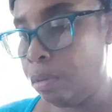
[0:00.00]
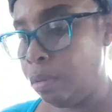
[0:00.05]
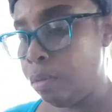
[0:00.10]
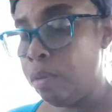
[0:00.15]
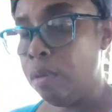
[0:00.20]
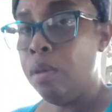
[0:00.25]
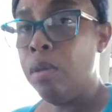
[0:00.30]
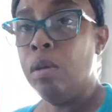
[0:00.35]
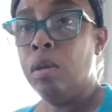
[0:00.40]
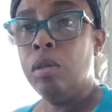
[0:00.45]

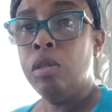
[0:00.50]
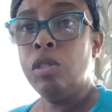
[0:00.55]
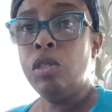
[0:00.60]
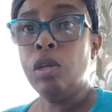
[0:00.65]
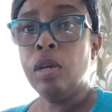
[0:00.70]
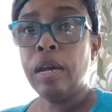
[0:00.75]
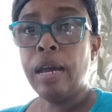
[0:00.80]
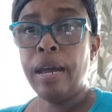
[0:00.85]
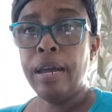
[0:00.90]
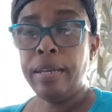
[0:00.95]
runner
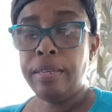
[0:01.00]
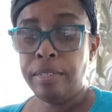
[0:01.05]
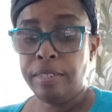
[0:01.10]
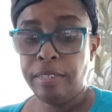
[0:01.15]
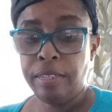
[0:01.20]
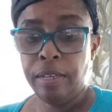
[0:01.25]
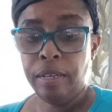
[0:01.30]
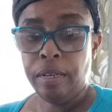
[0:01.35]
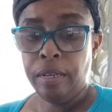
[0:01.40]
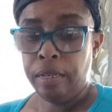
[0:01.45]

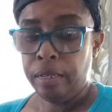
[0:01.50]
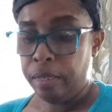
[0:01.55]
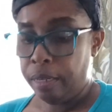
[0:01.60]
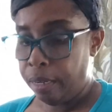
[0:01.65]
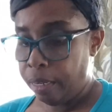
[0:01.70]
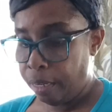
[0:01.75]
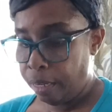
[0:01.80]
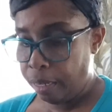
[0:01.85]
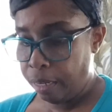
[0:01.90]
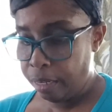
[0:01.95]
that was
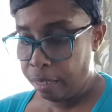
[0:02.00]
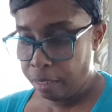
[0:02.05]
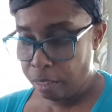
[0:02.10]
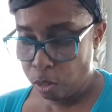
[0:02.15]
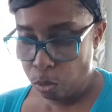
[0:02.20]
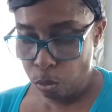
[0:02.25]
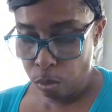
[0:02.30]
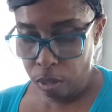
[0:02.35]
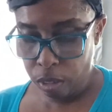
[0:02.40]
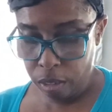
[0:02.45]
cut
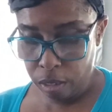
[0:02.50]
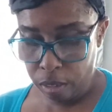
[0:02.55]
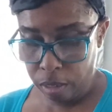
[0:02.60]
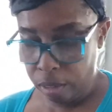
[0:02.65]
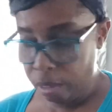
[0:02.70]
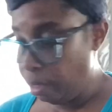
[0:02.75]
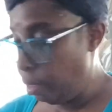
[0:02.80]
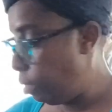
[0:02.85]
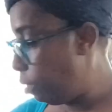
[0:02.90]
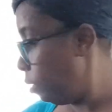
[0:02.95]
in
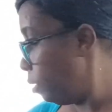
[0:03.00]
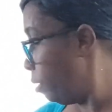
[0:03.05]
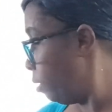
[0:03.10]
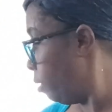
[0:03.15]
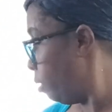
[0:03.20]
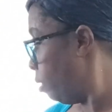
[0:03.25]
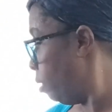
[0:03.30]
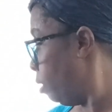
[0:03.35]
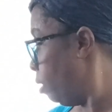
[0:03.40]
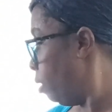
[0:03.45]
4
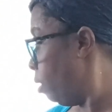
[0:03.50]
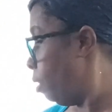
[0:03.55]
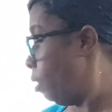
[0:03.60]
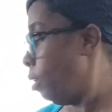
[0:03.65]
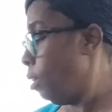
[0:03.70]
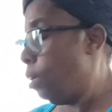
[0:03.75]
pieces